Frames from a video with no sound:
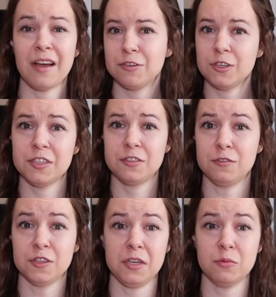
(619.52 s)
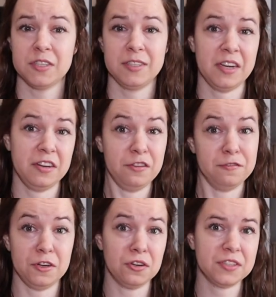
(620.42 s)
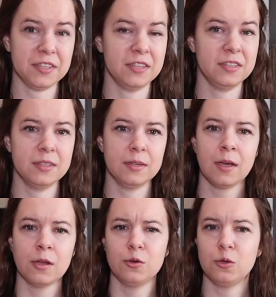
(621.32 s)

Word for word: After his fleeing with Sandy Fawkes ended,